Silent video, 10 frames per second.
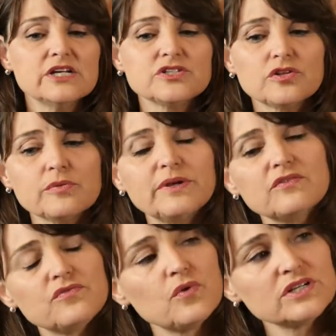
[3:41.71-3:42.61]
So they're
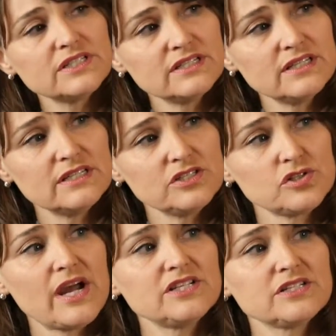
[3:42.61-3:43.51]
being forced into these
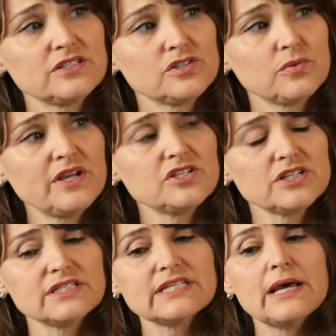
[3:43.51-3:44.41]
tragic
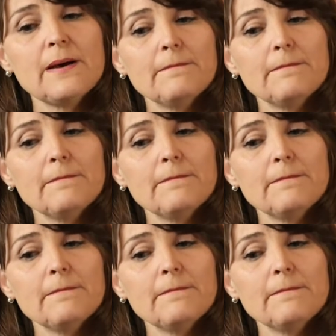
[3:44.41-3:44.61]
situations.